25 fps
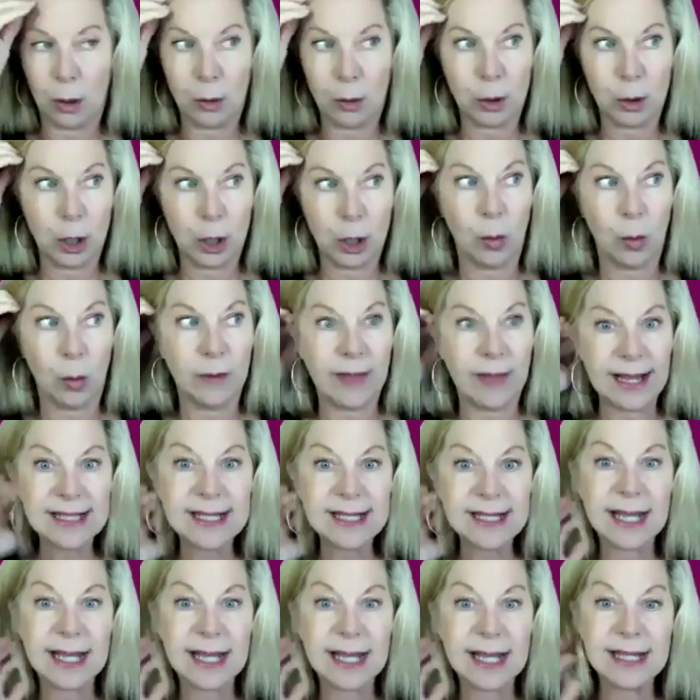Or,
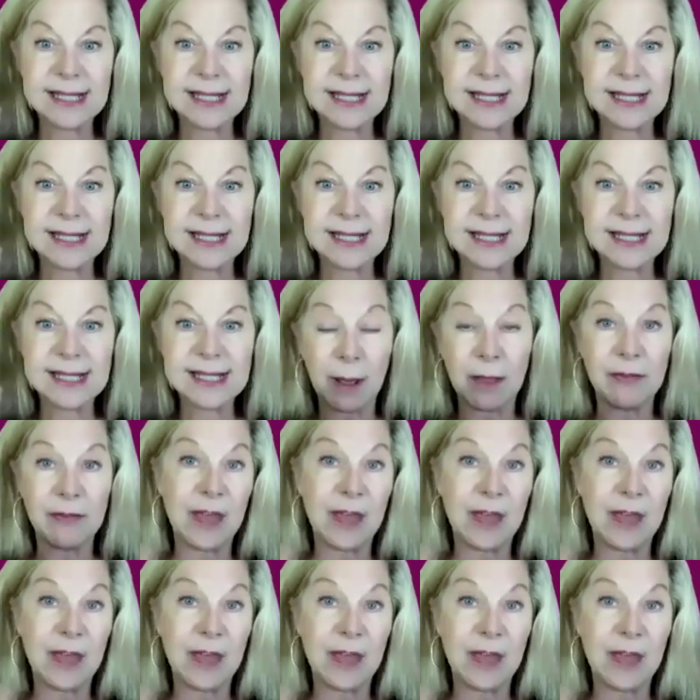when they say sleep,
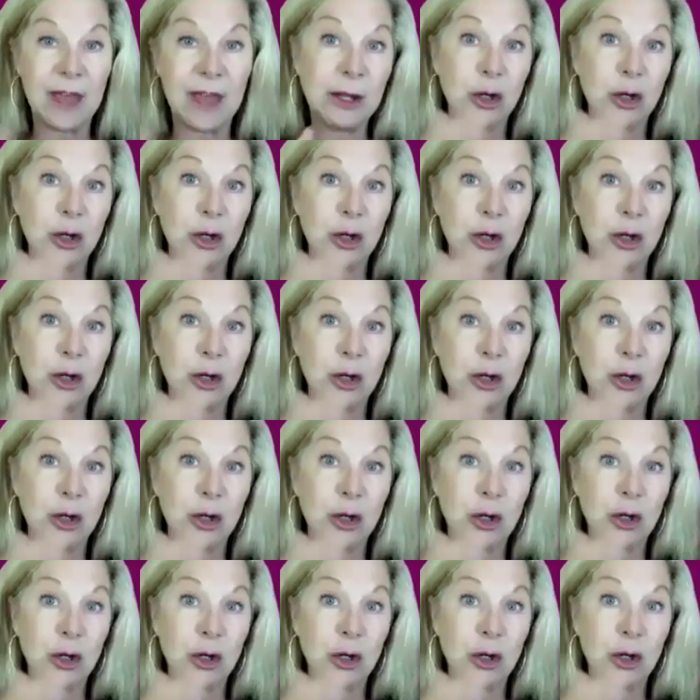then you're going to say,
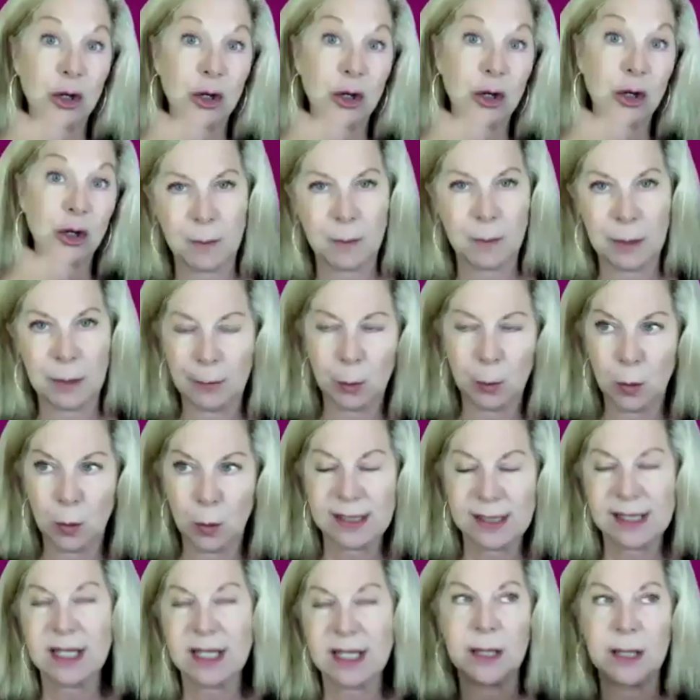I have a resource for people
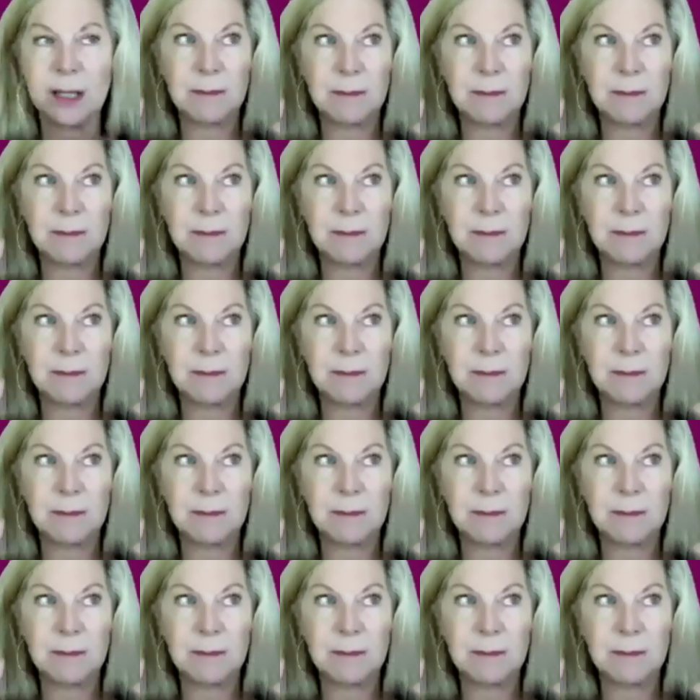who want